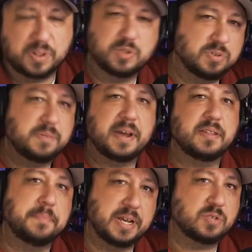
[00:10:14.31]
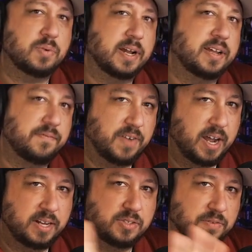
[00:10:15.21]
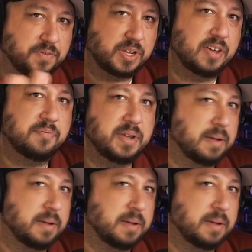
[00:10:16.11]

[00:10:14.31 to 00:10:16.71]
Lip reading: This was about the best one I could find, so forgive me.